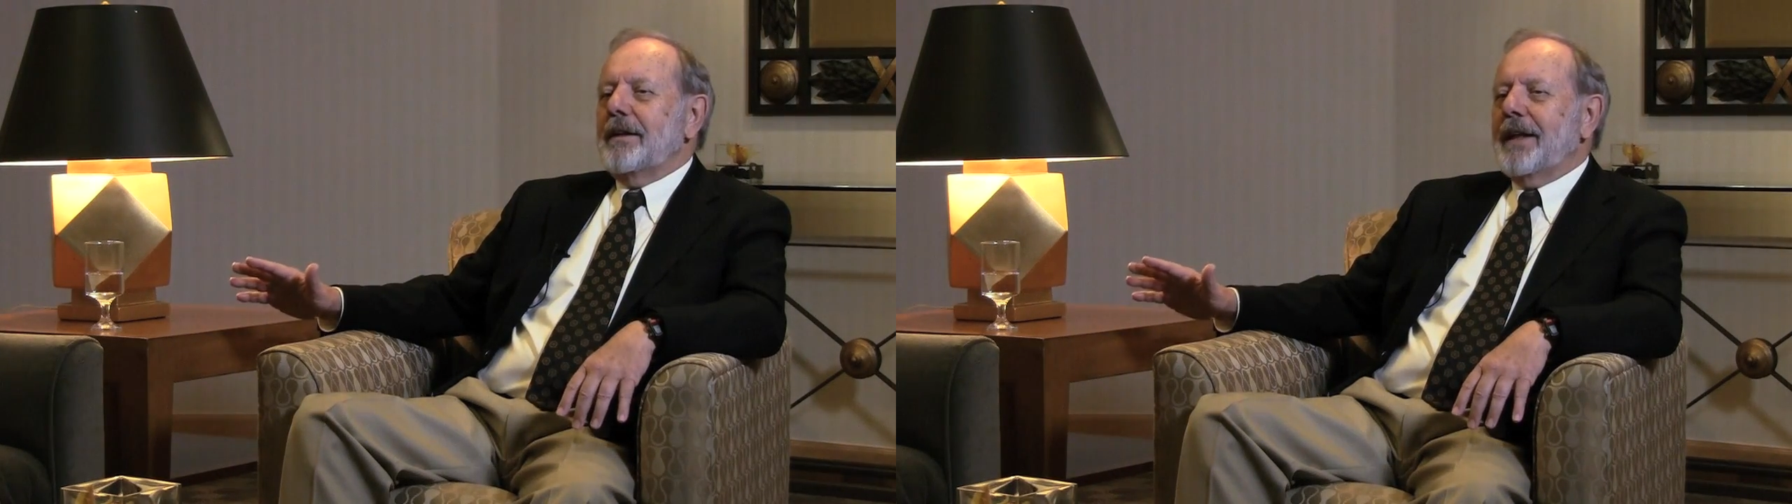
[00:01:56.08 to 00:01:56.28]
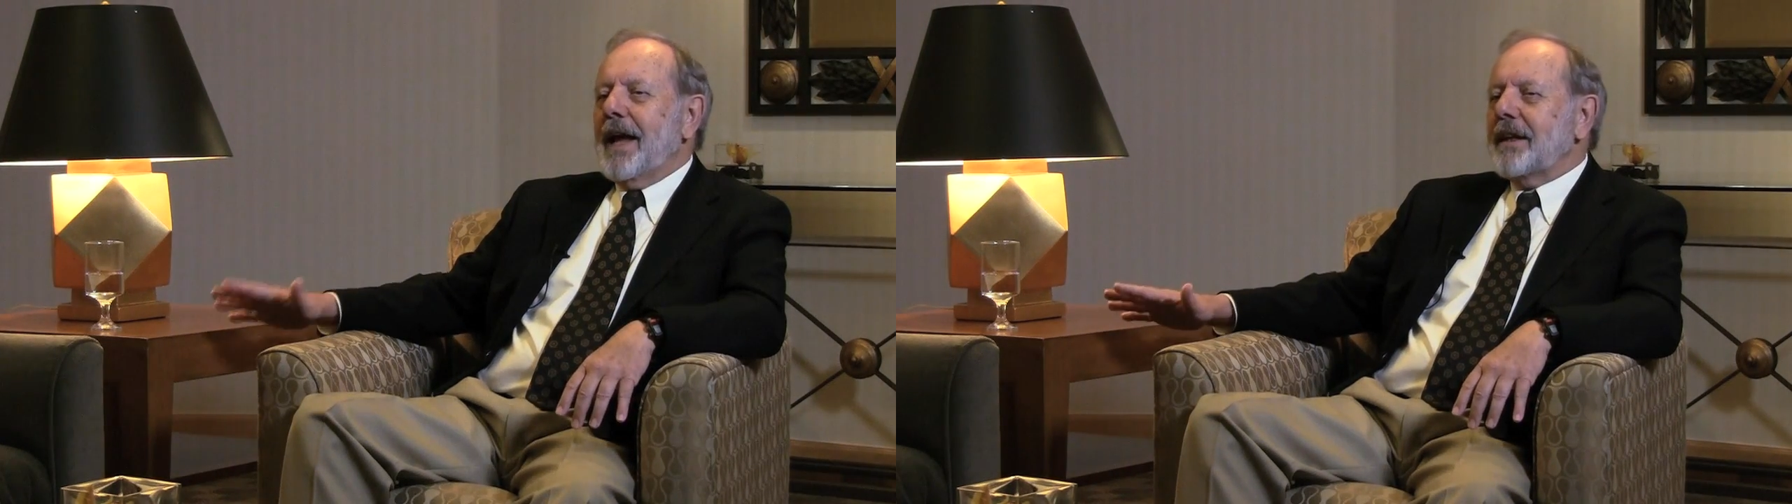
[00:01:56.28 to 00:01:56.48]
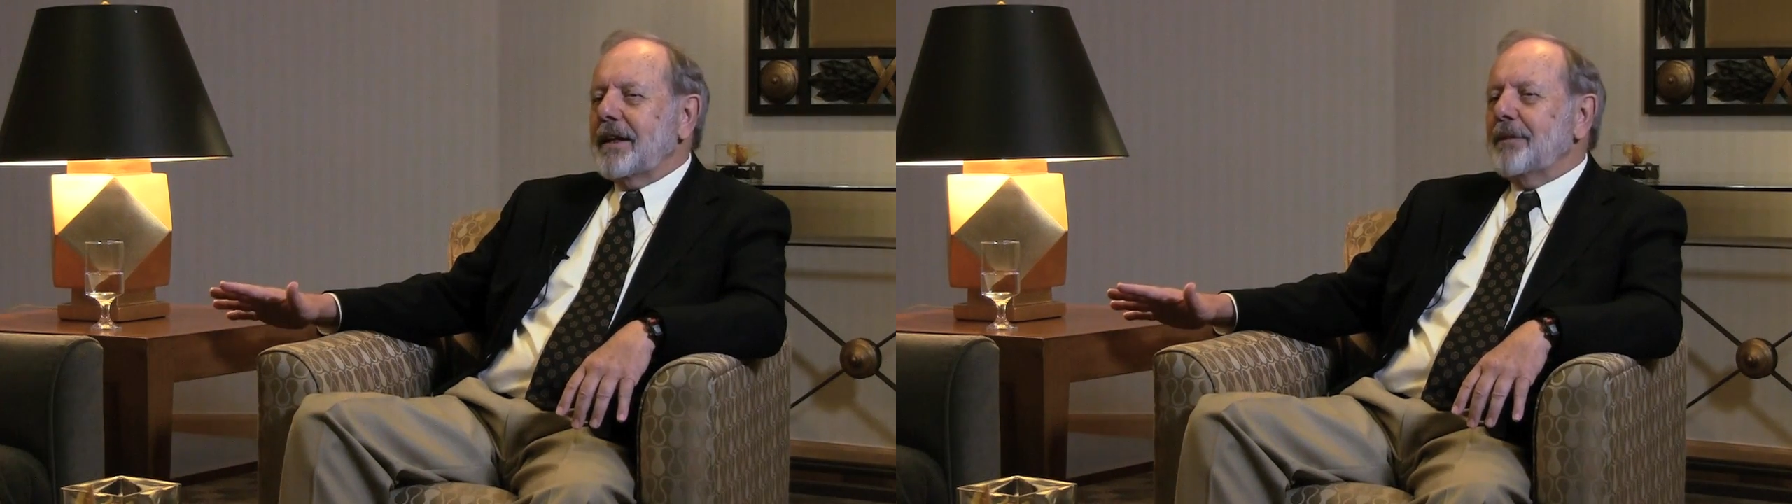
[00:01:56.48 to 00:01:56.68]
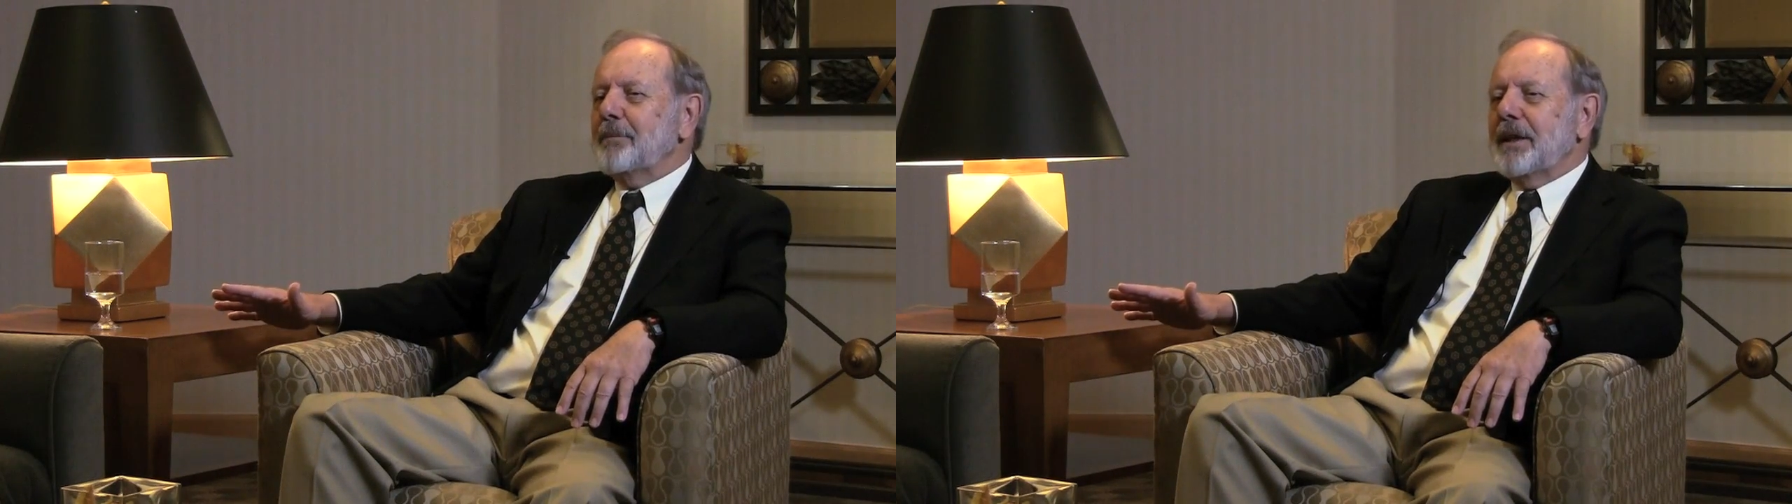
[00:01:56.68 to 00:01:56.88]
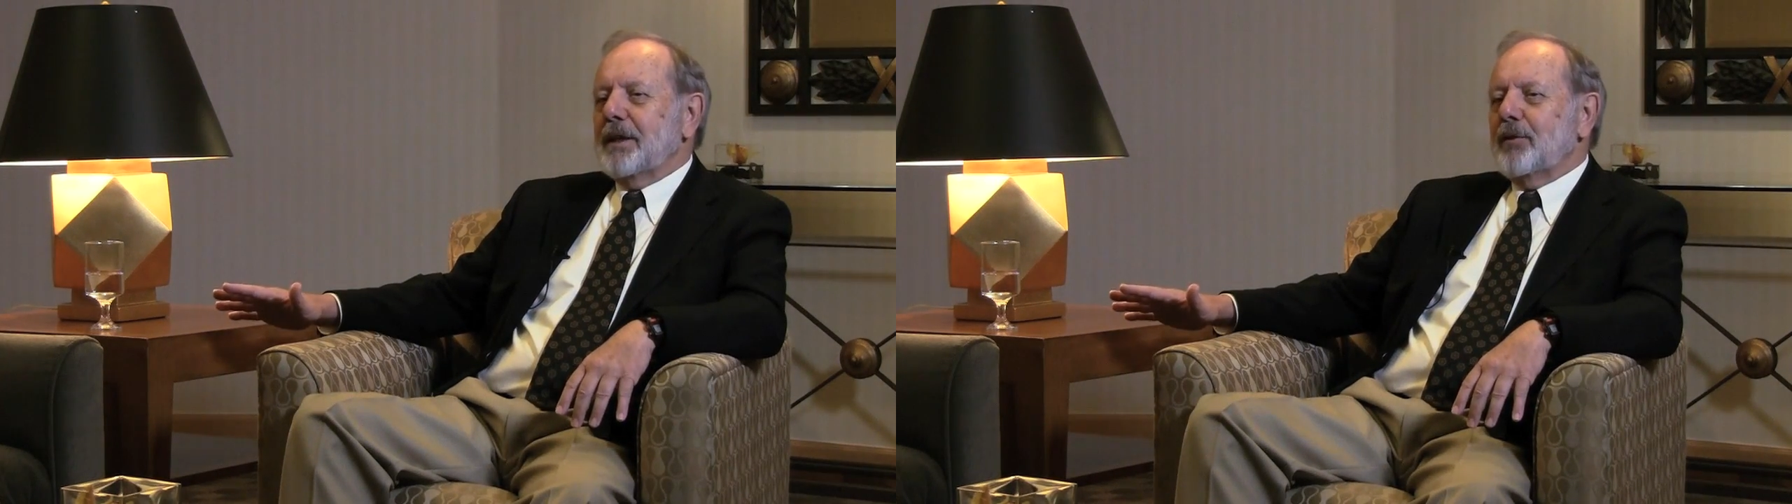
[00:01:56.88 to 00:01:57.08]
That can
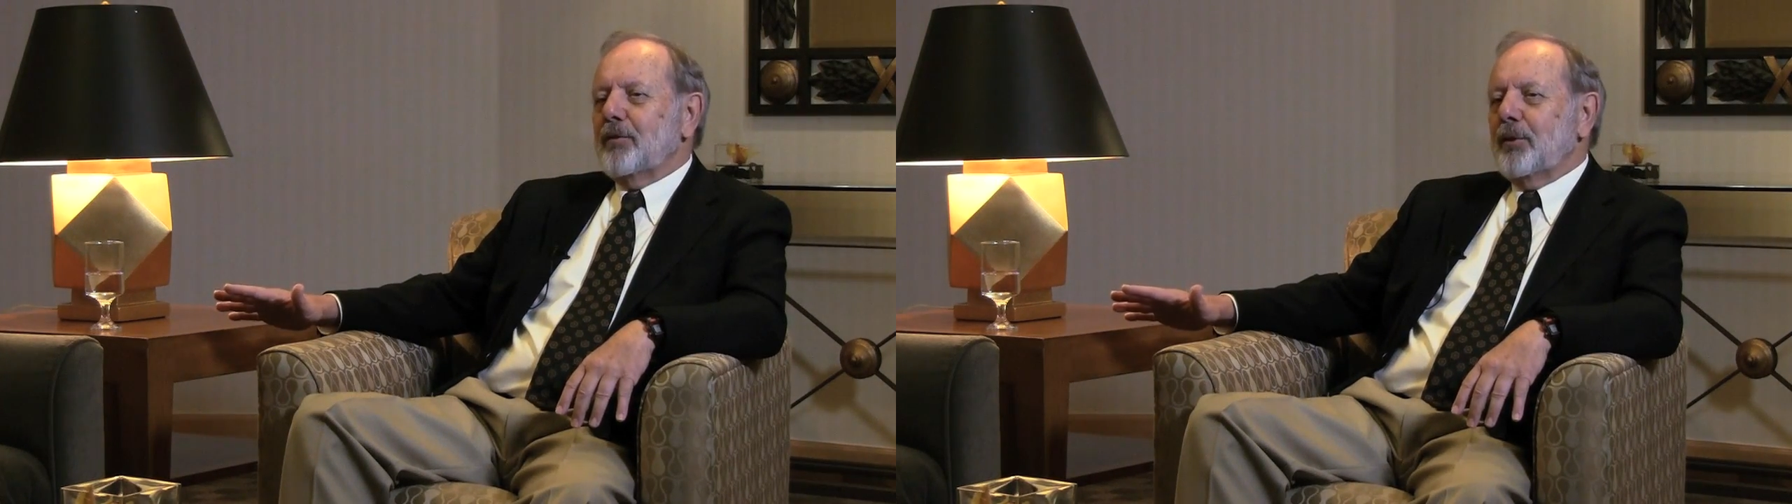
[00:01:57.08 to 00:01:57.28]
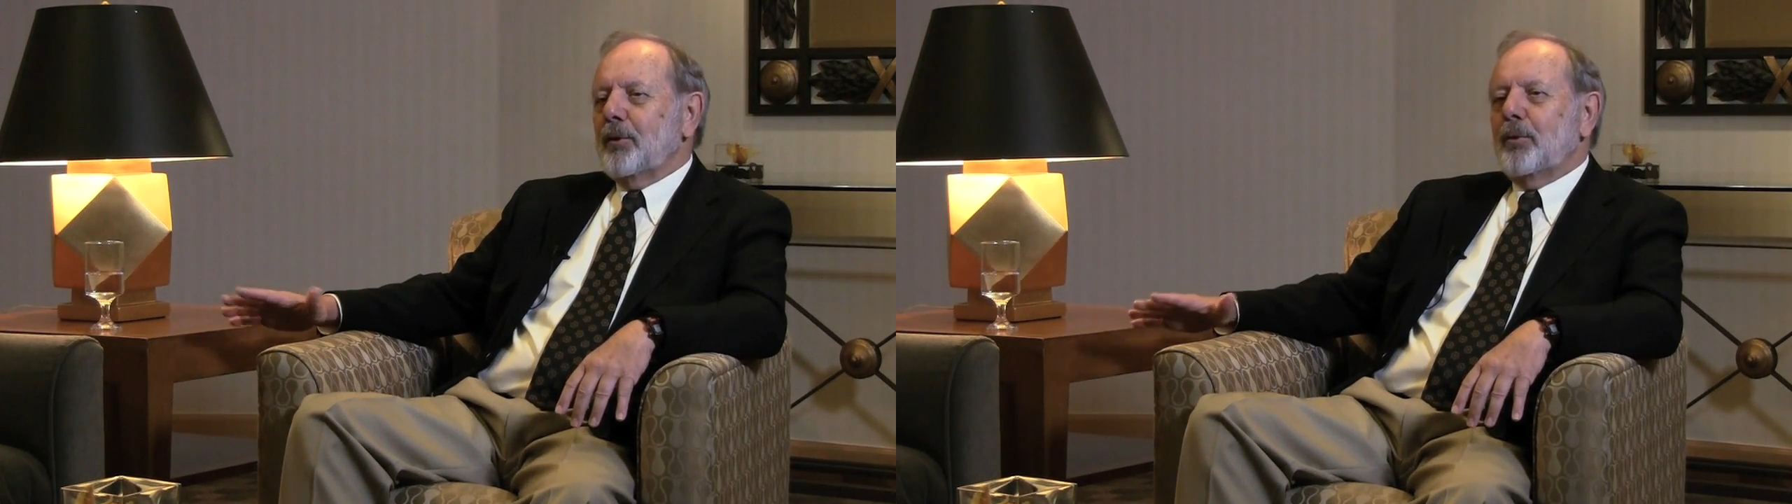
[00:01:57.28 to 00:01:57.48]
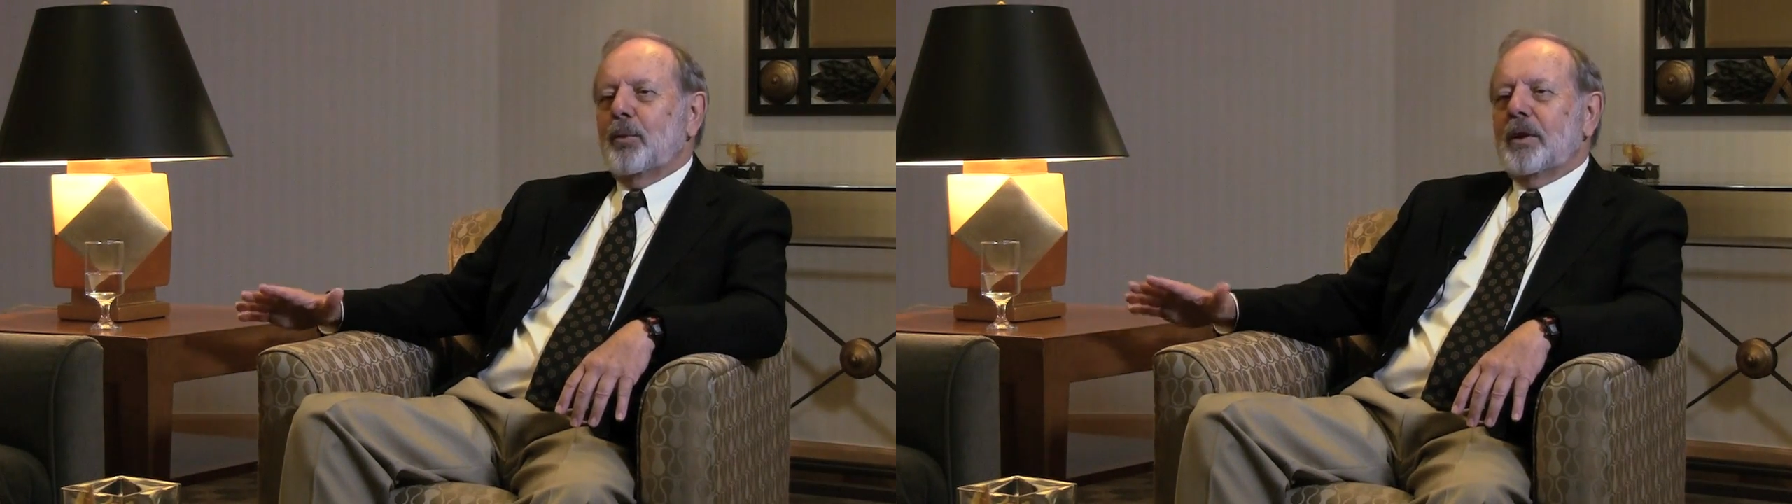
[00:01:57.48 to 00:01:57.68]
be confused